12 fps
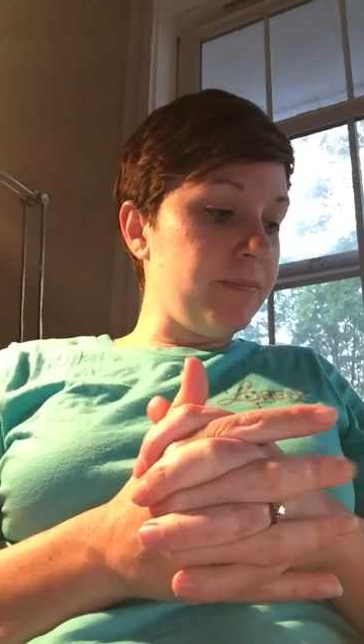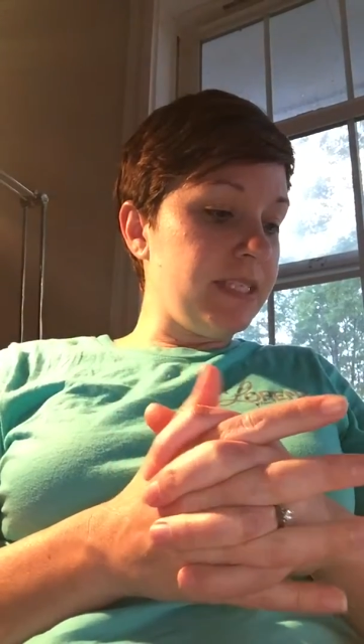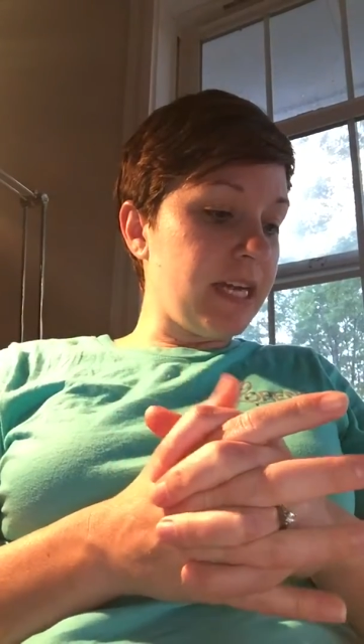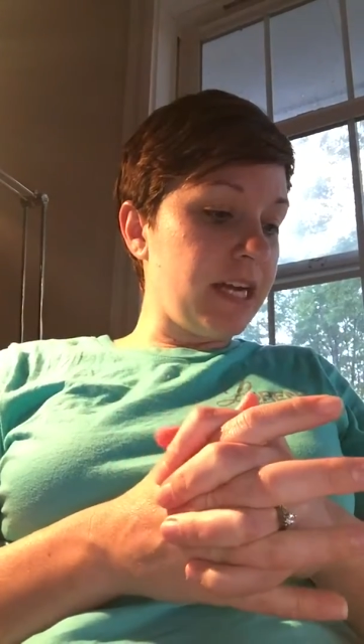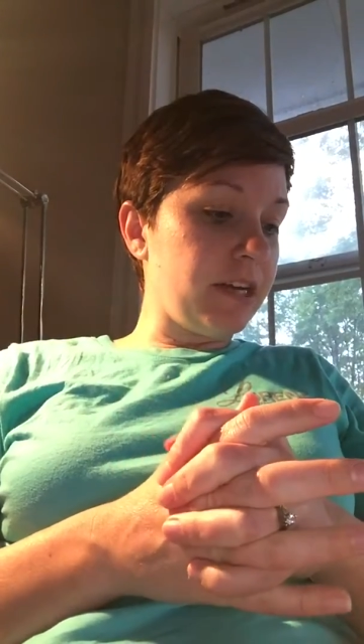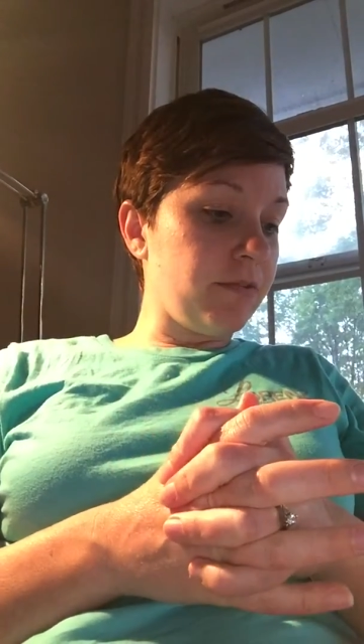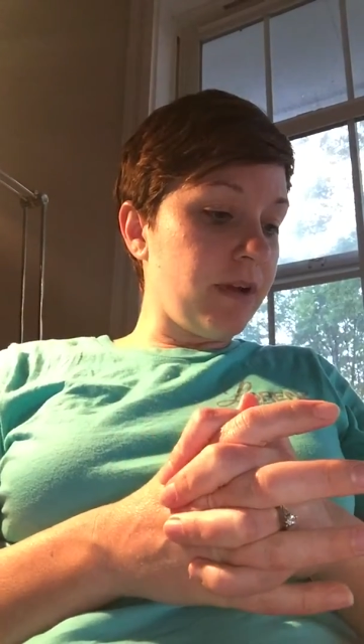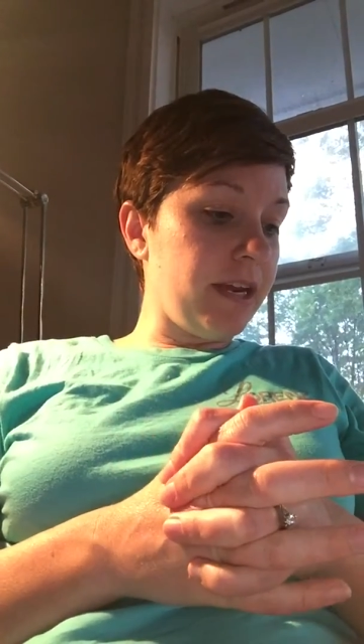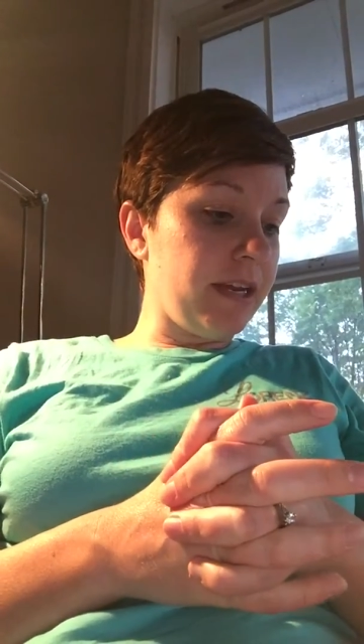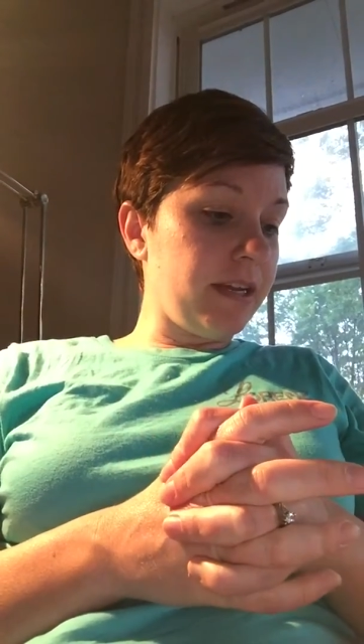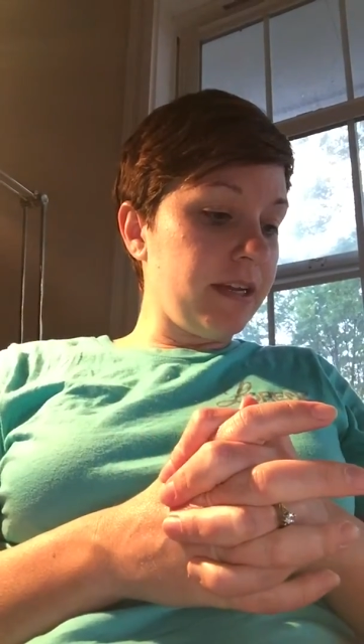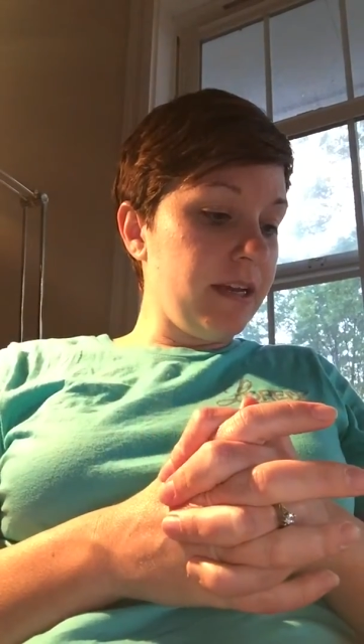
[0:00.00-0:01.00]

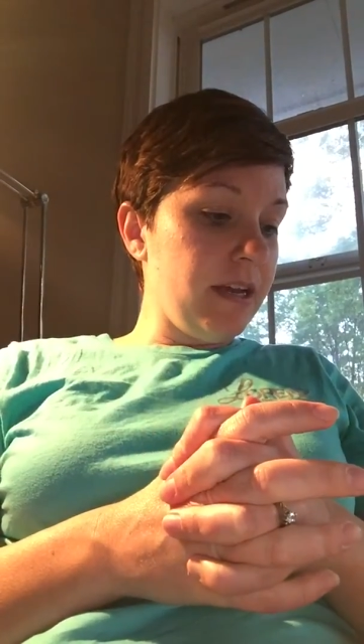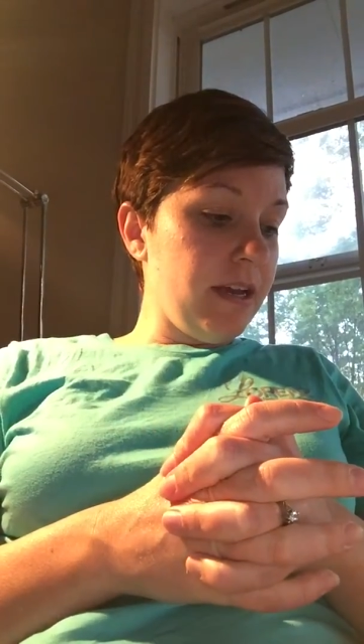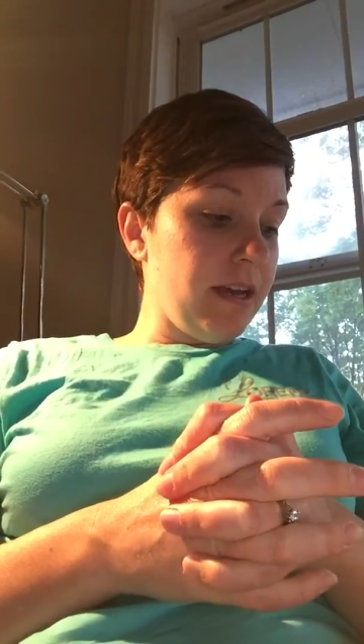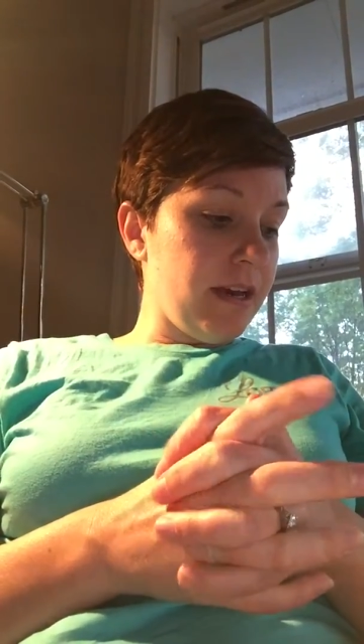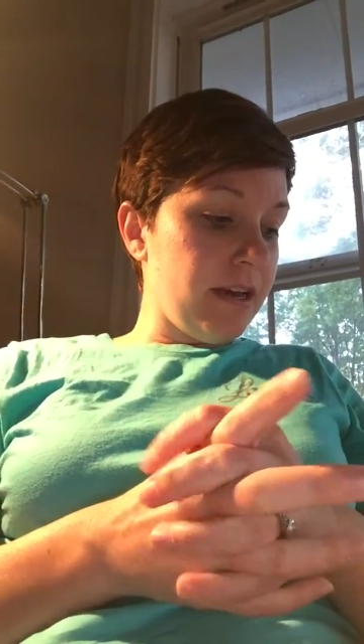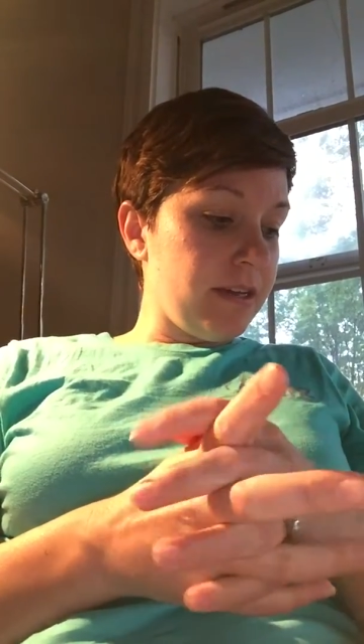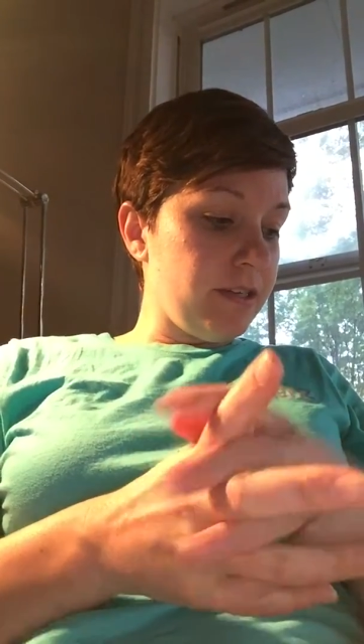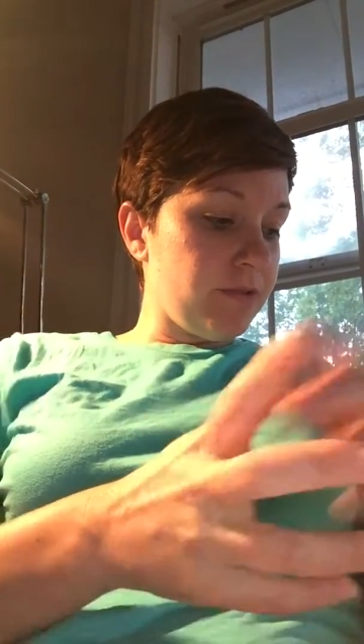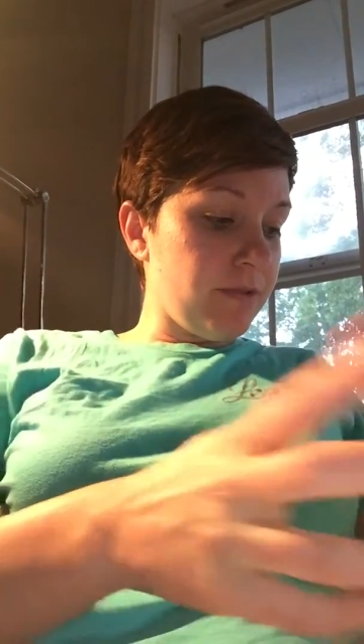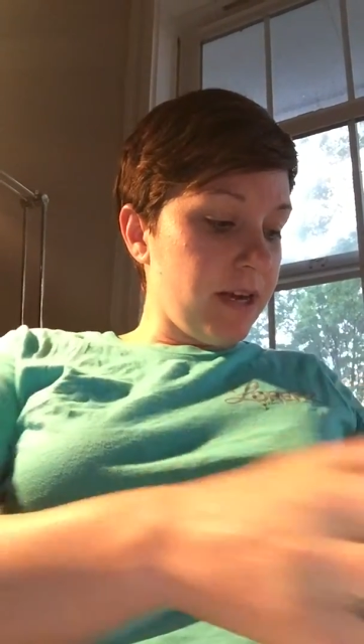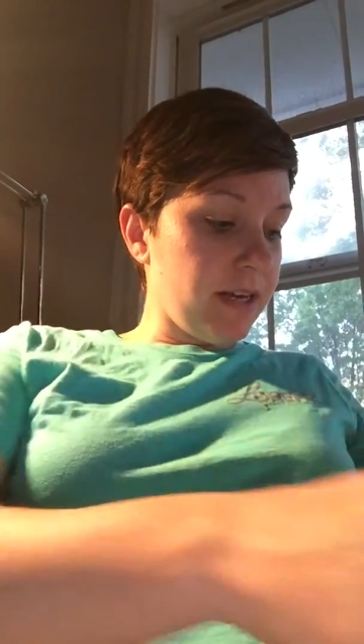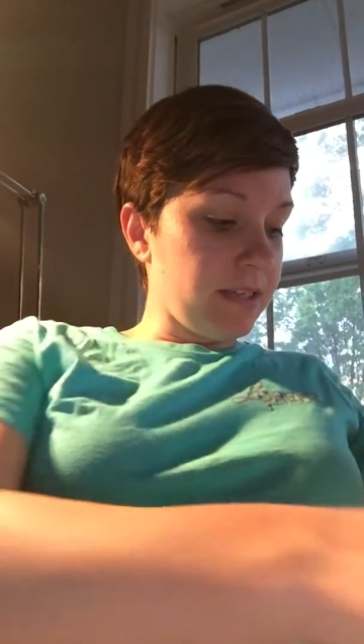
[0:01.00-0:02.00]
diuretic
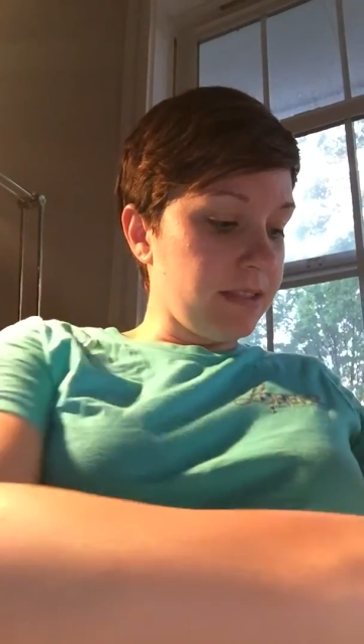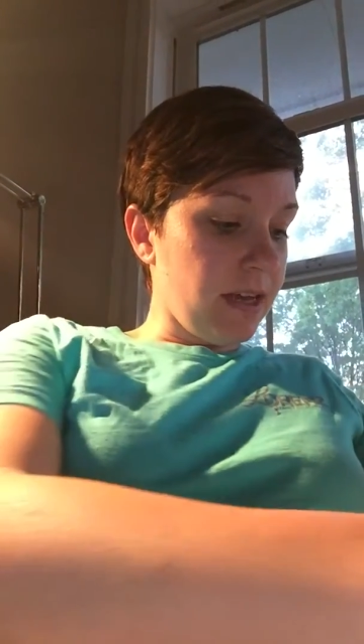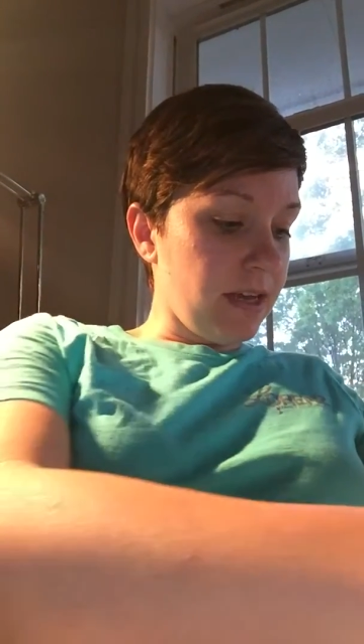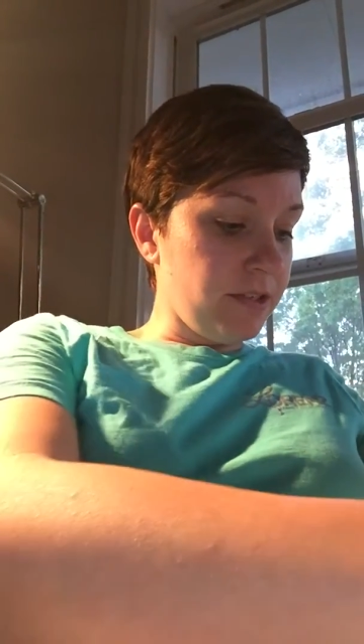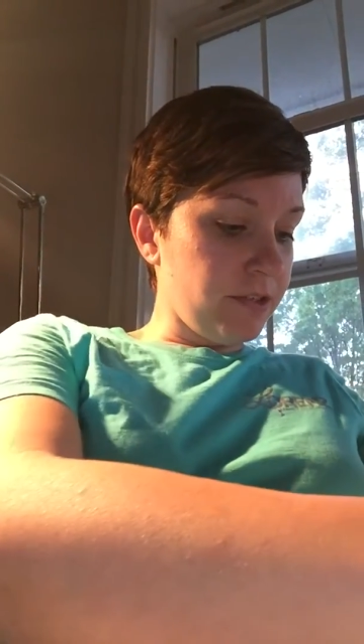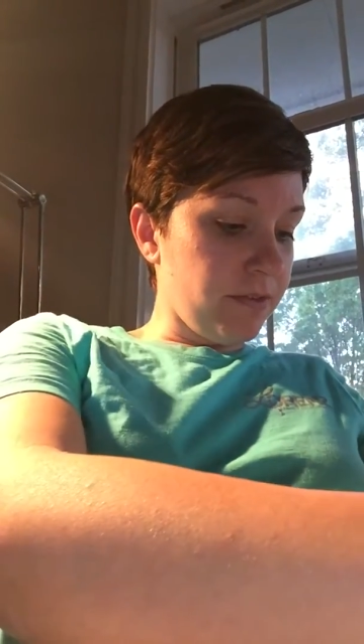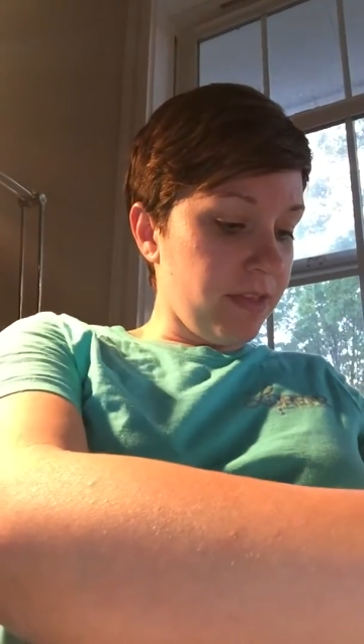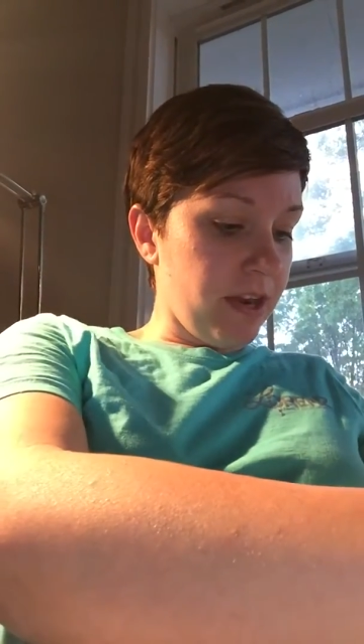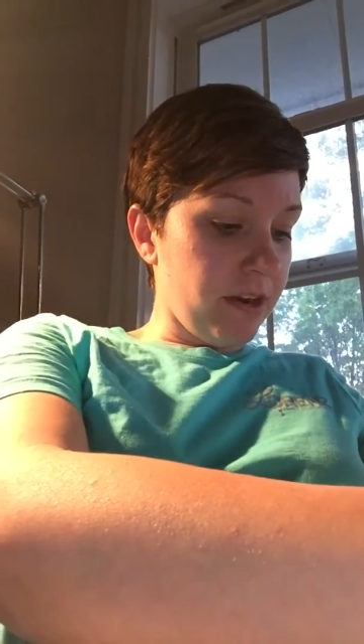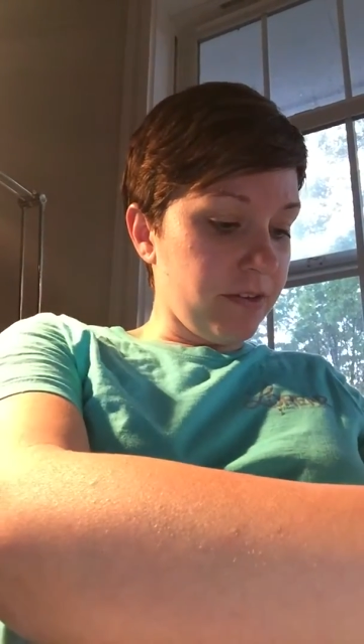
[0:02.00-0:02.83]
drugs under there.